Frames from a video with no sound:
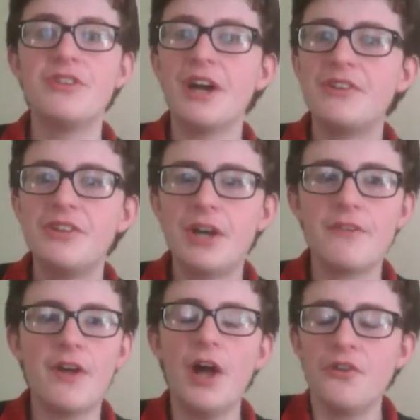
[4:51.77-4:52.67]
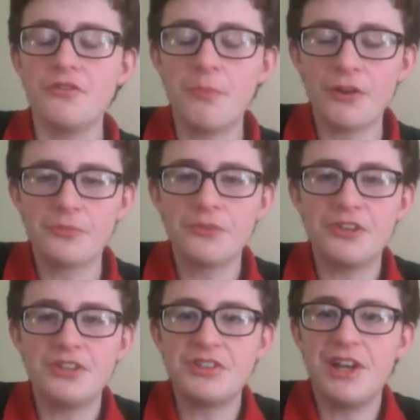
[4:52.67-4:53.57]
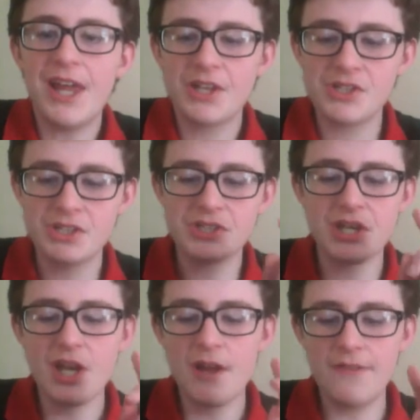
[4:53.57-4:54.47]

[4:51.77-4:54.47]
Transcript: 99 of the 100 possible seats in elections.